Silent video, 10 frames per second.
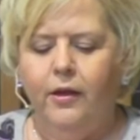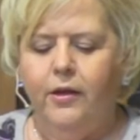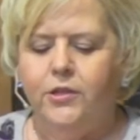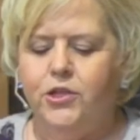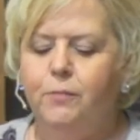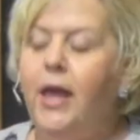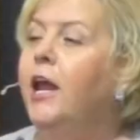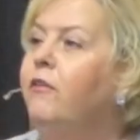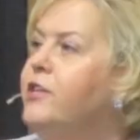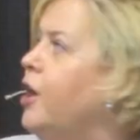Too
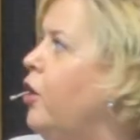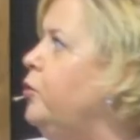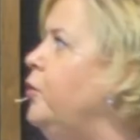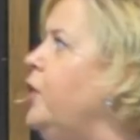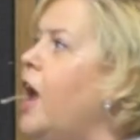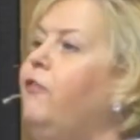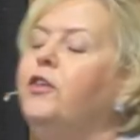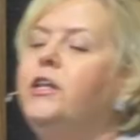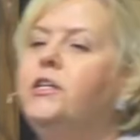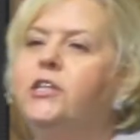many of us go through life
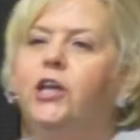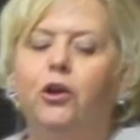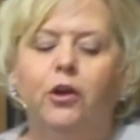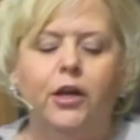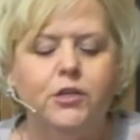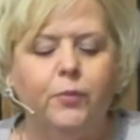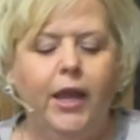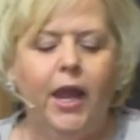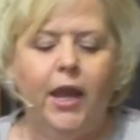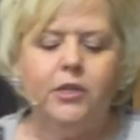with insecurities. We
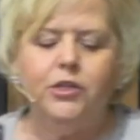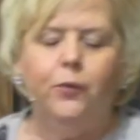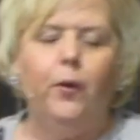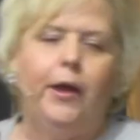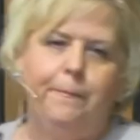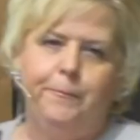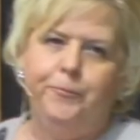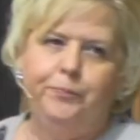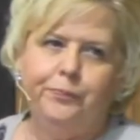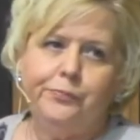can't do it.
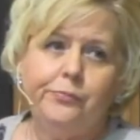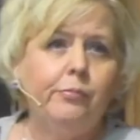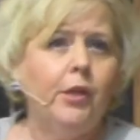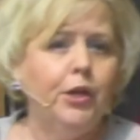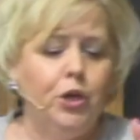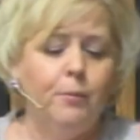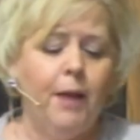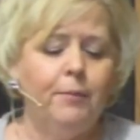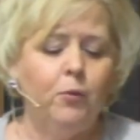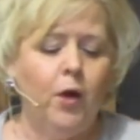You
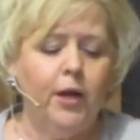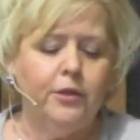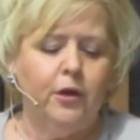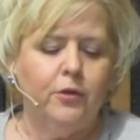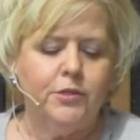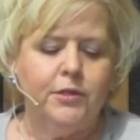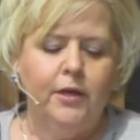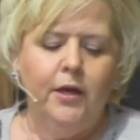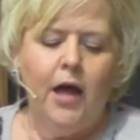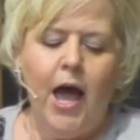might be one of those.
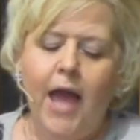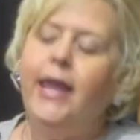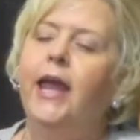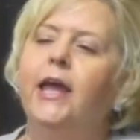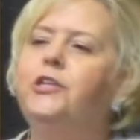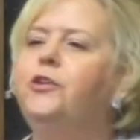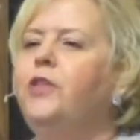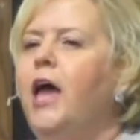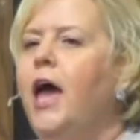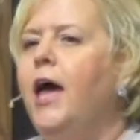I can't do
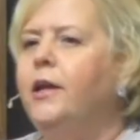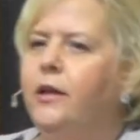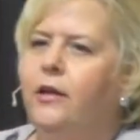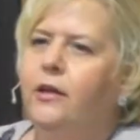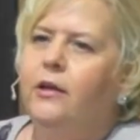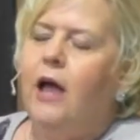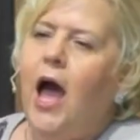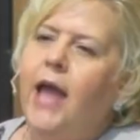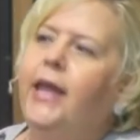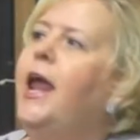that.
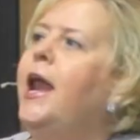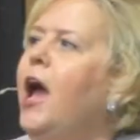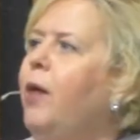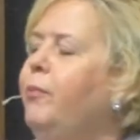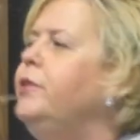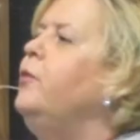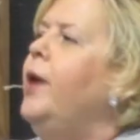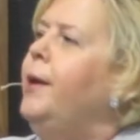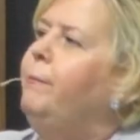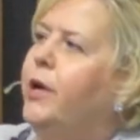I can't help with a
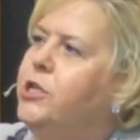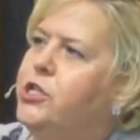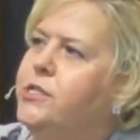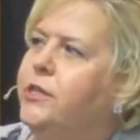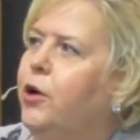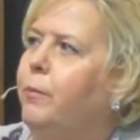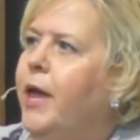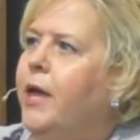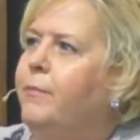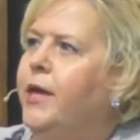rambunctious little
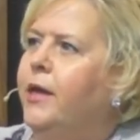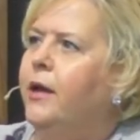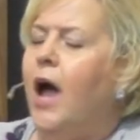baby.